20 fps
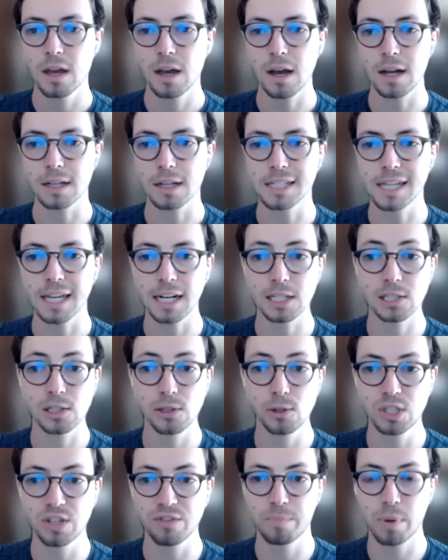to get
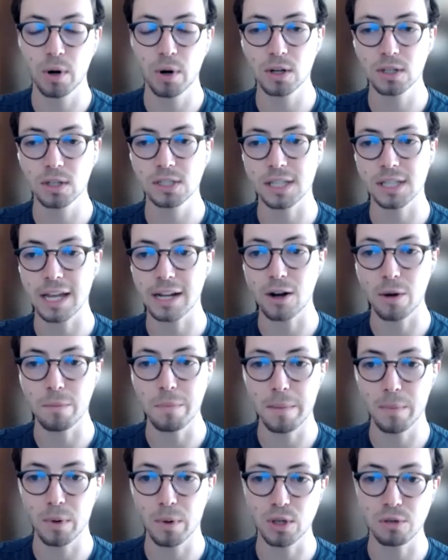exclusive perks like our
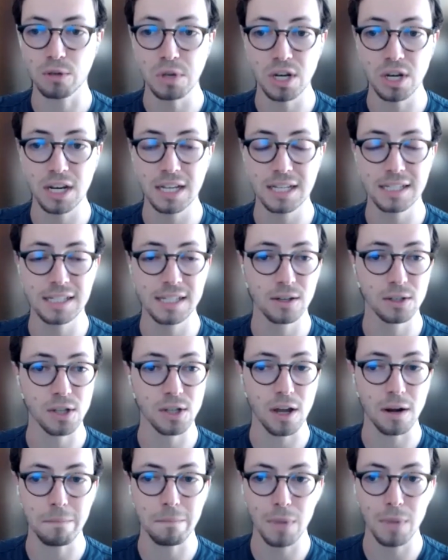member community, deals
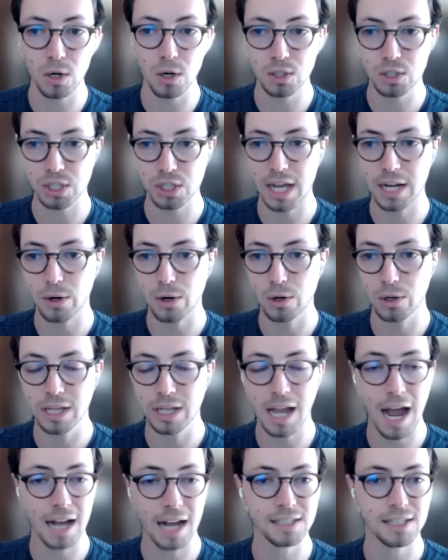on merch, and early
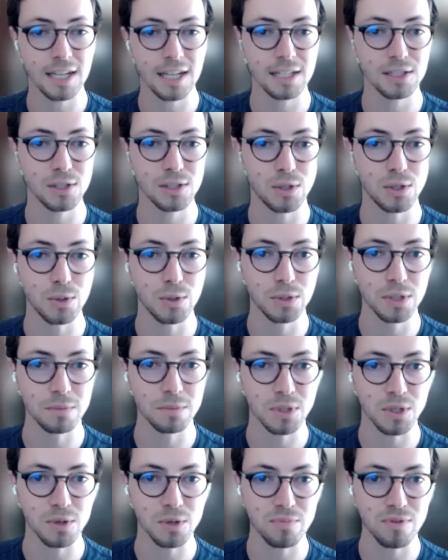access to some
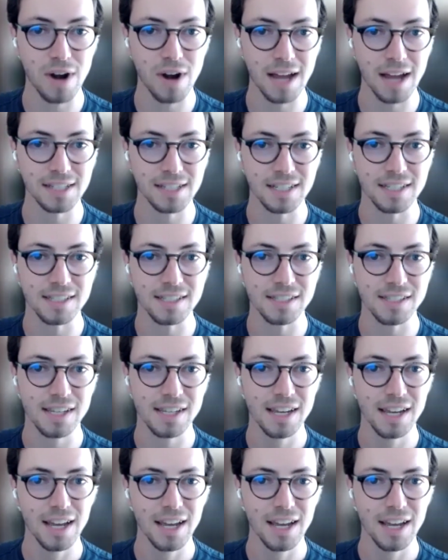surprises.